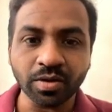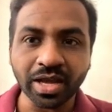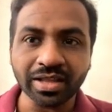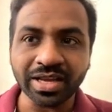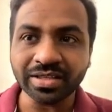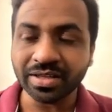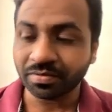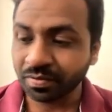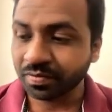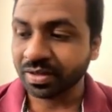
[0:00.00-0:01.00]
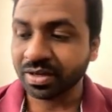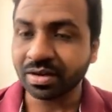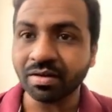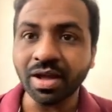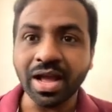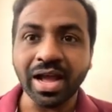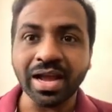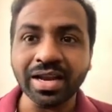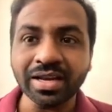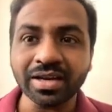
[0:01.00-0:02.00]
Okay, that is a 5th nerve,
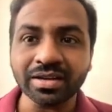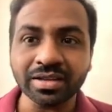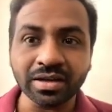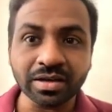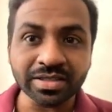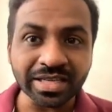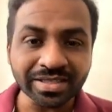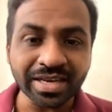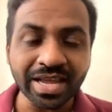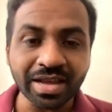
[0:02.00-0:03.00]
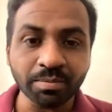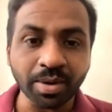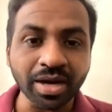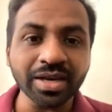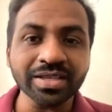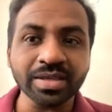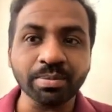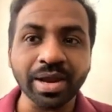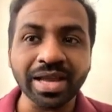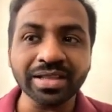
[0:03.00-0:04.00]
and the sensory part is
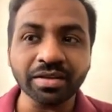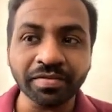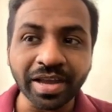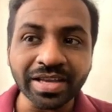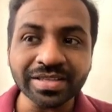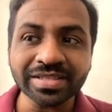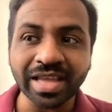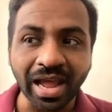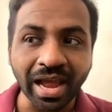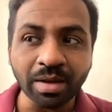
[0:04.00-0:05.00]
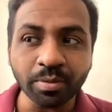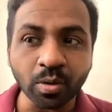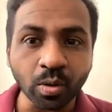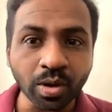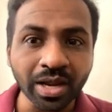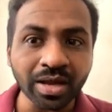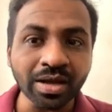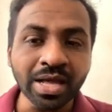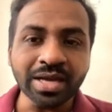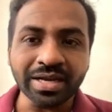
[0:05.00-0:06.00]
supplying the face, scalp,
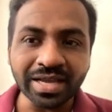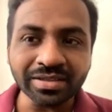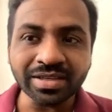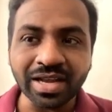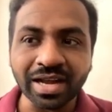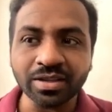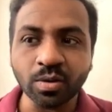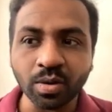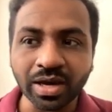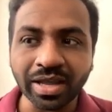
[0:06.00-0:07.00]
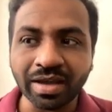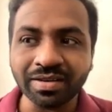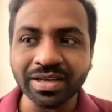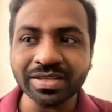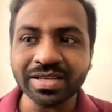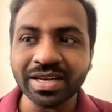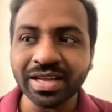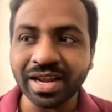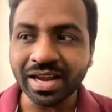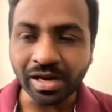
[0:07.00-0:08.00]
cornea, nasal and the oral cavities and
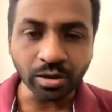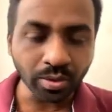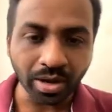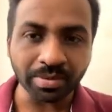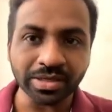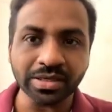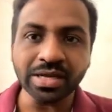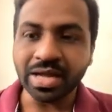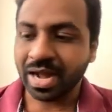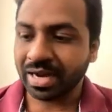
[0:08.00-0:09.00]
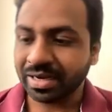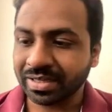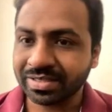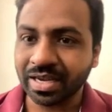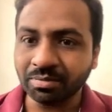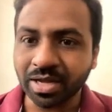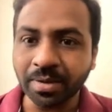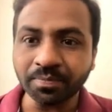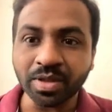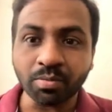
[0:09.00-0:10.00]
cranial durameter, and at the same
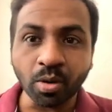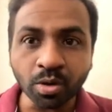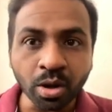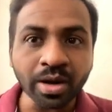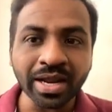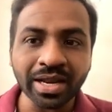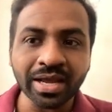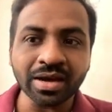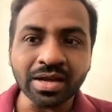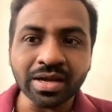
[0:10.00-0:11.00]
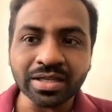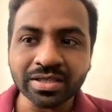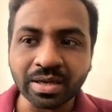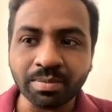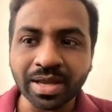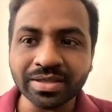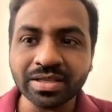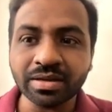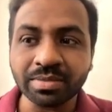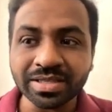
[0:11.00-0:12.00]
time the motor area which supplies
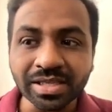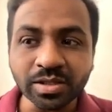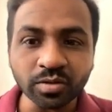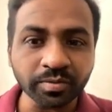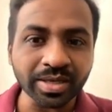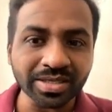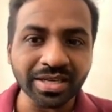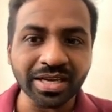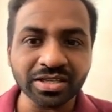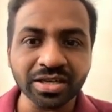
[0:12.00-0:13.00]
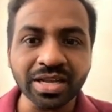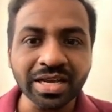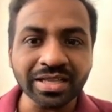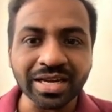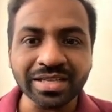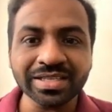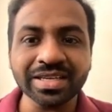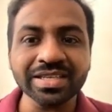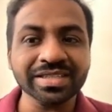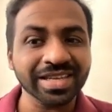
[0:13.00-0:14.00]
the muscles of mastication, that is
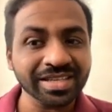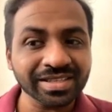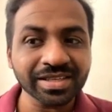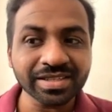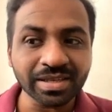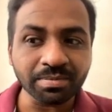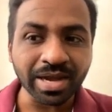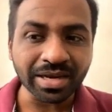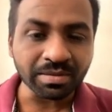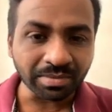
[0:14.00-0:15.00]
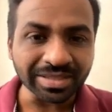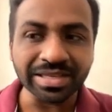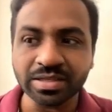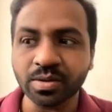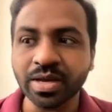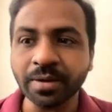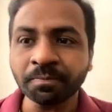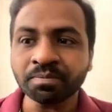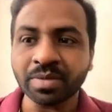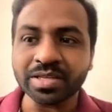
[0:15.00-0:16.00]
the tensor tympani muscles. Okay,
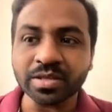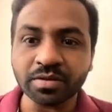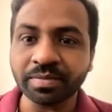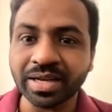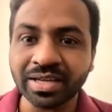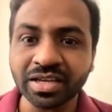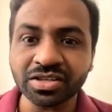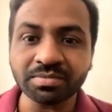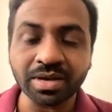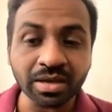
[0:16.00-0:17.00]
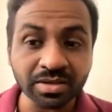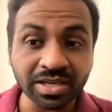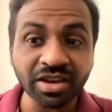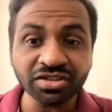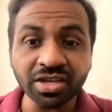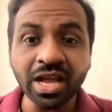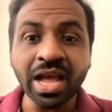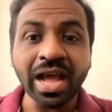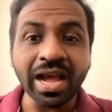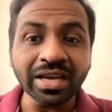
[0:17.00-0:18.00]
muscles of mastication
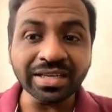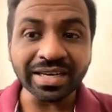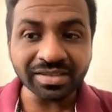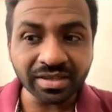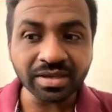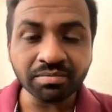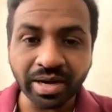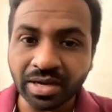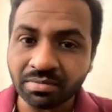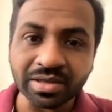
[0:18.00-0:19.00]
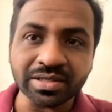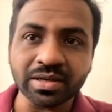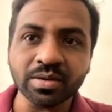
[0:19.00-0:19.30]
and tensor tympani muscle.